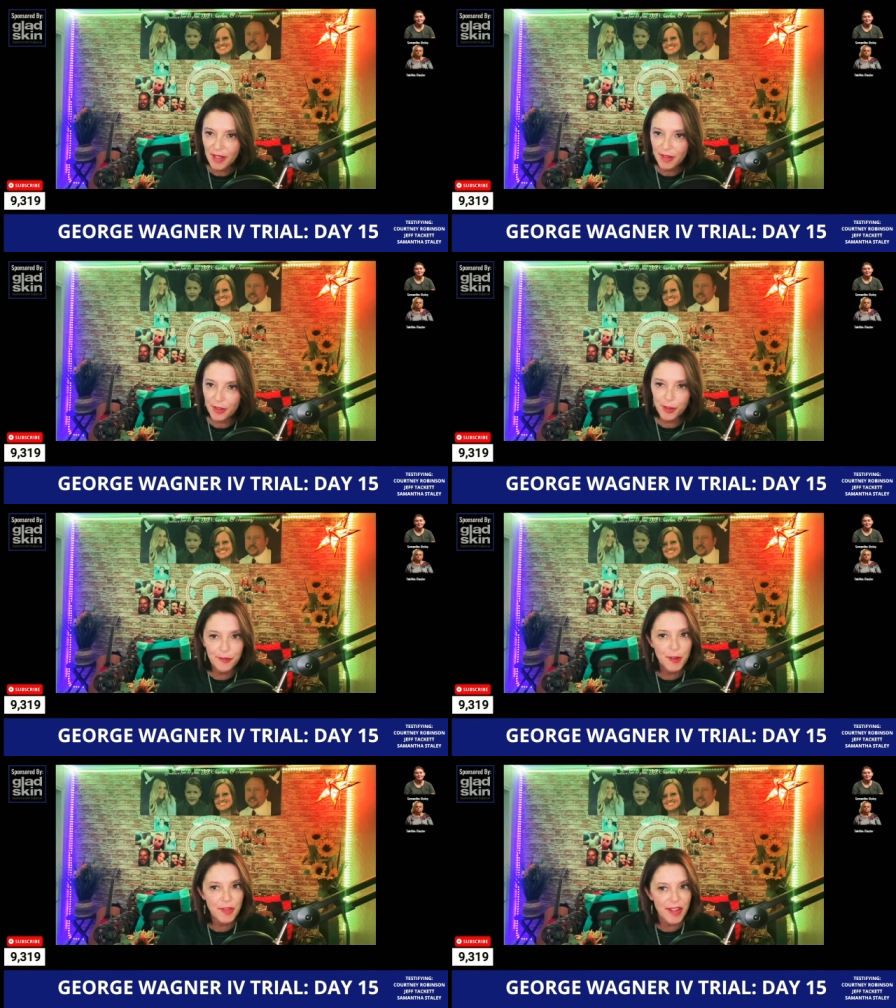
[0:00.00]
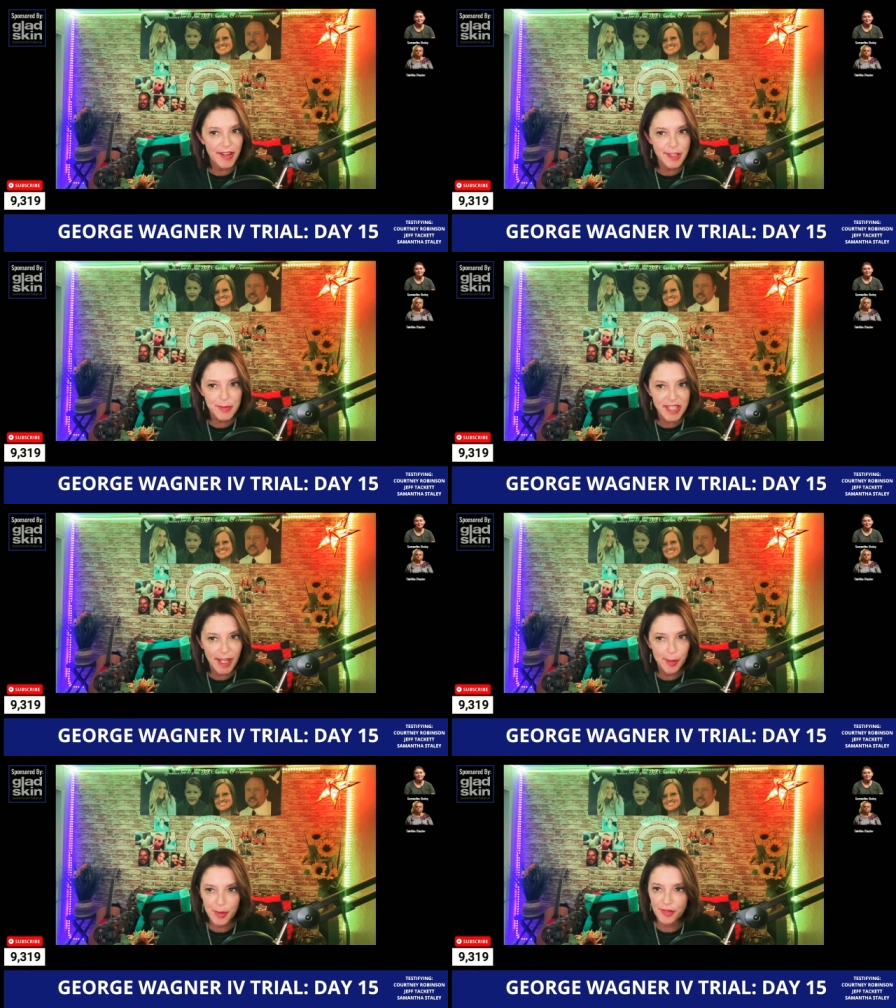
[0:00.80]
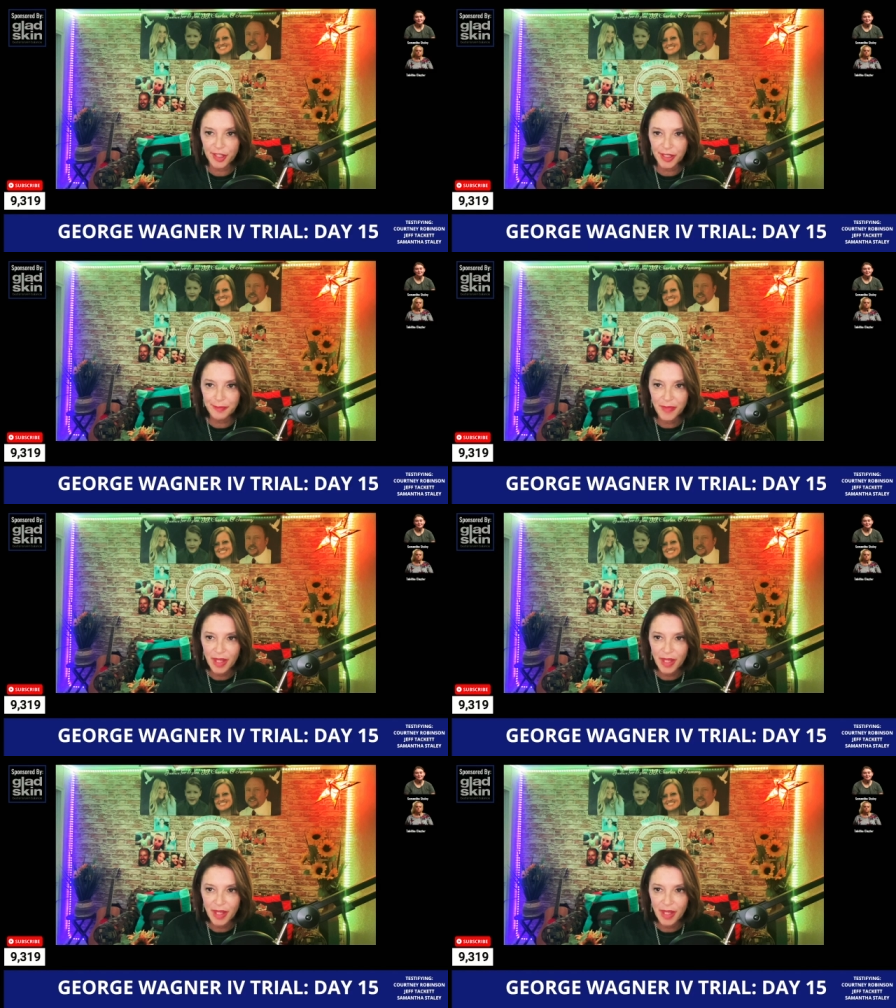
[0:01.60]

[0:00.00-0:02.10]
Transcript: learned a few things, but time to move on.